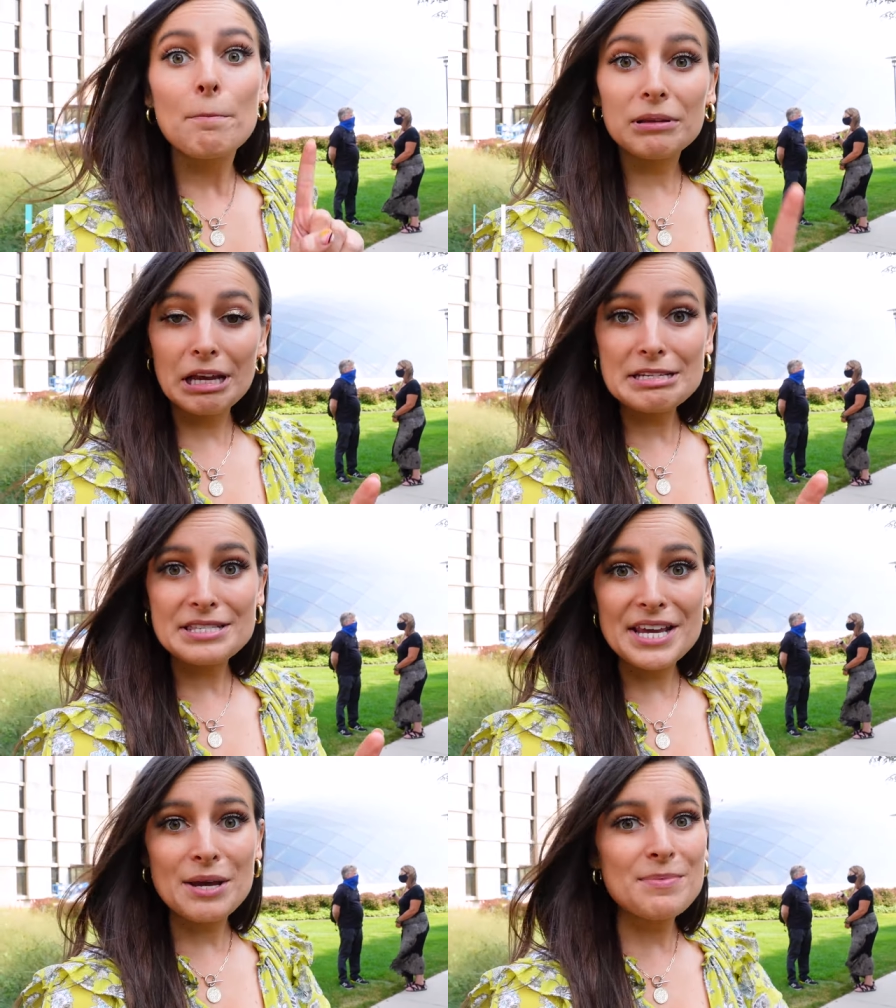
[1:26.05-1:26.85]
Plus,
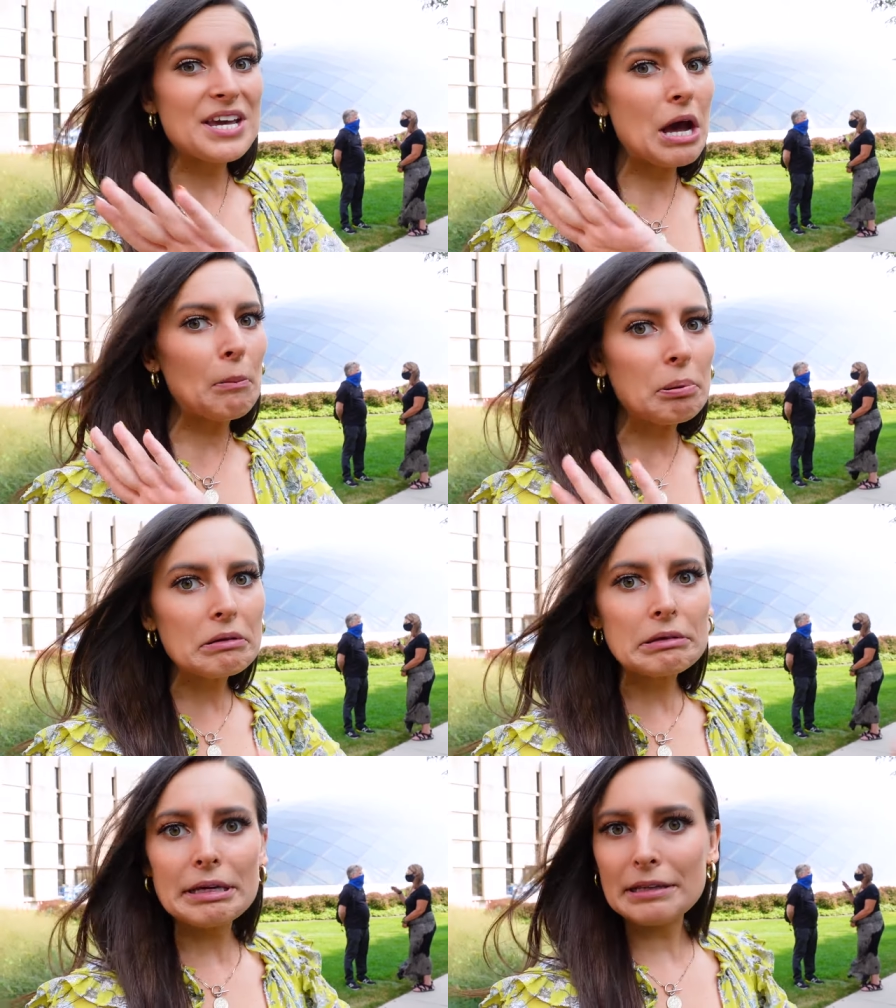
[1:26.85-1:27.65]
they can be
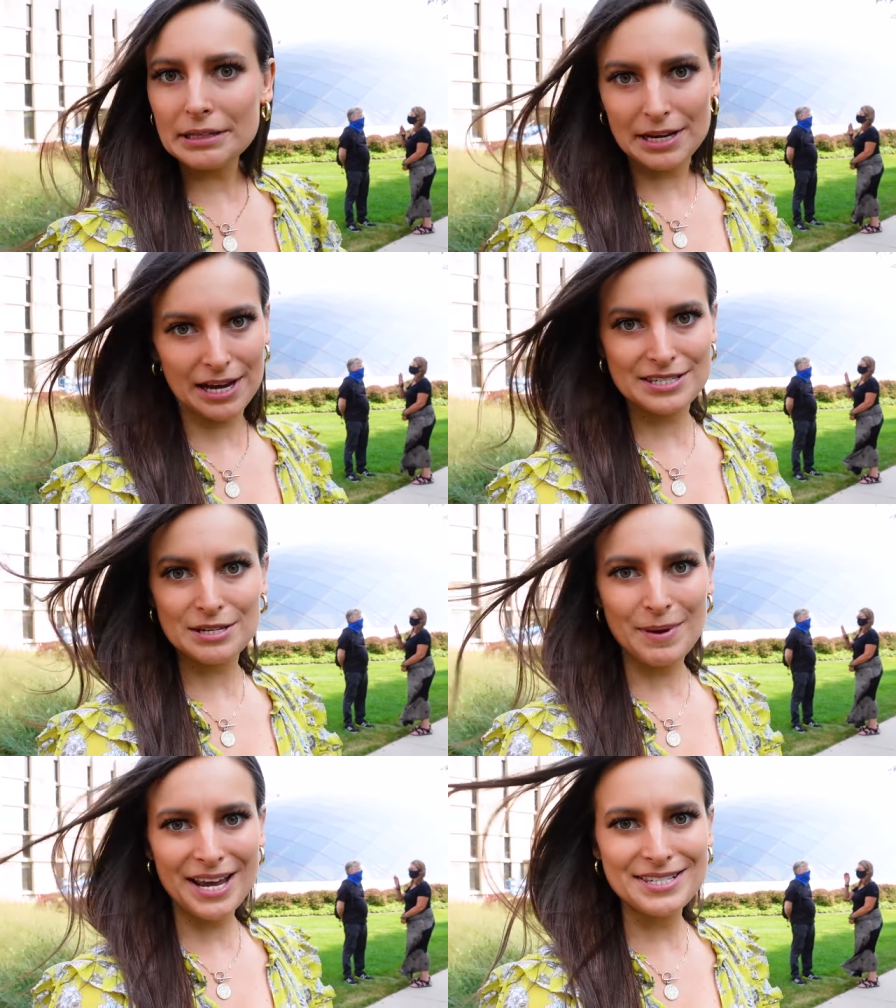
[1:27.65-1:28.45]
completely
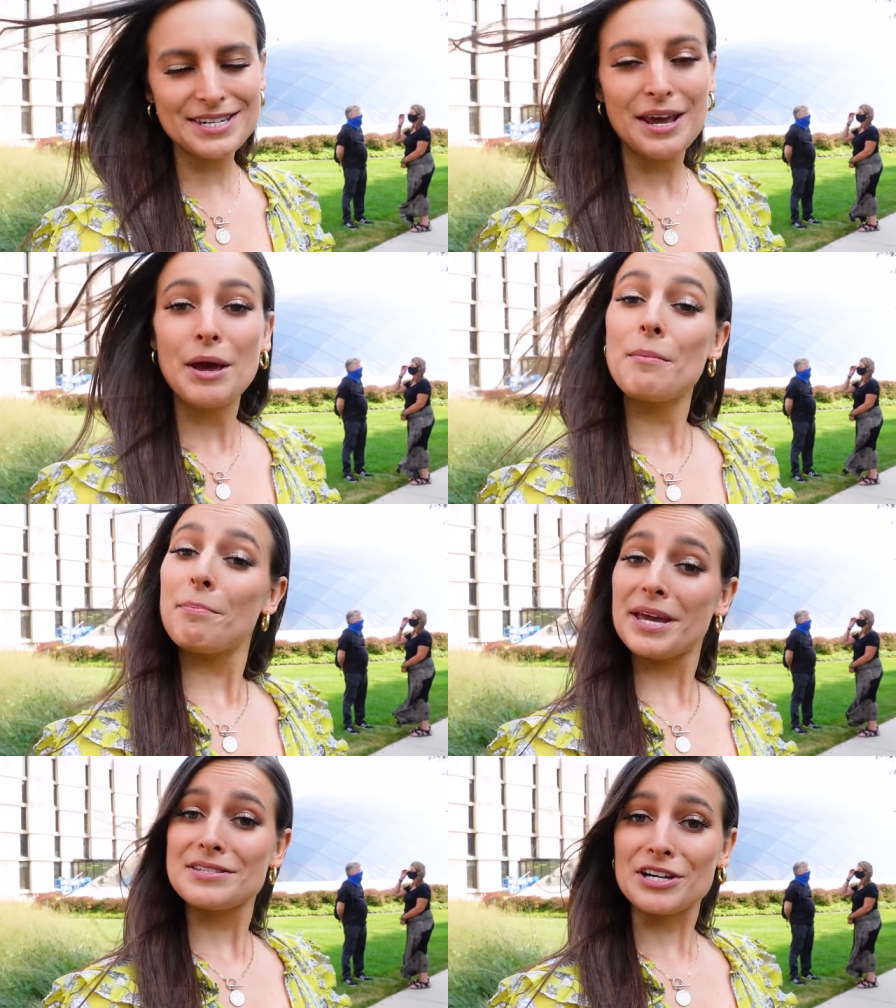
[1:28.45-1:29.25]
customized
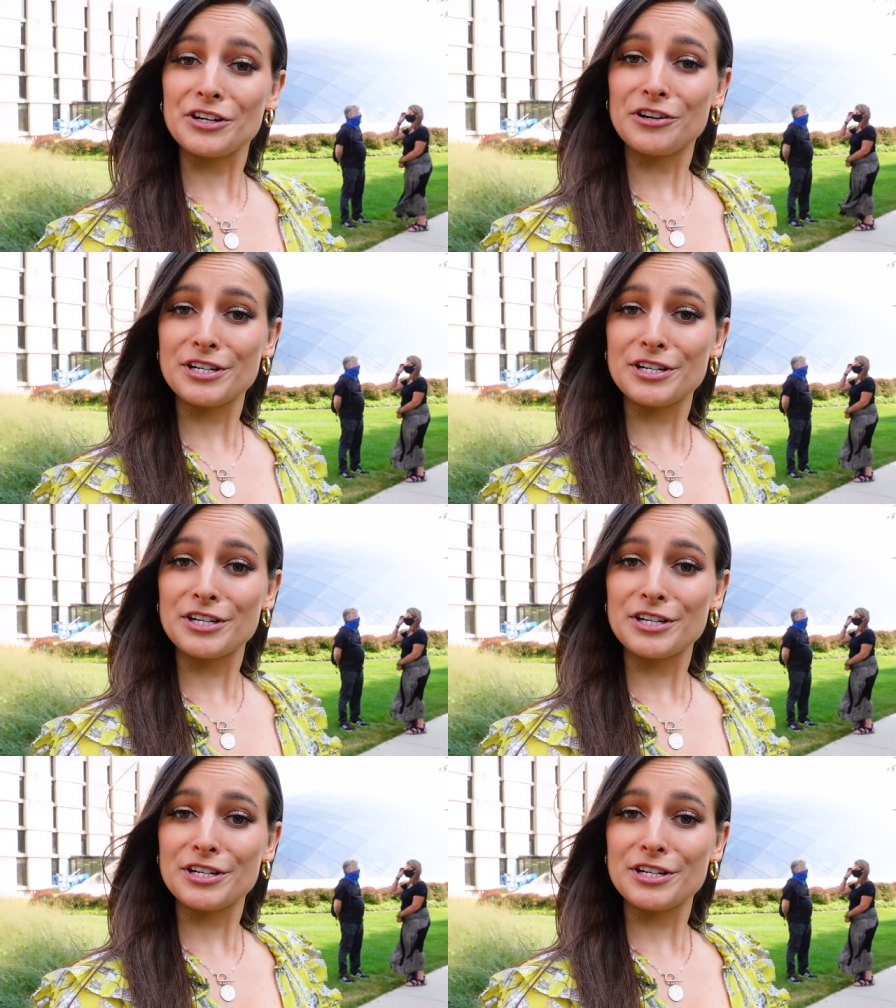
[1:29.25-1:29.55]
based on your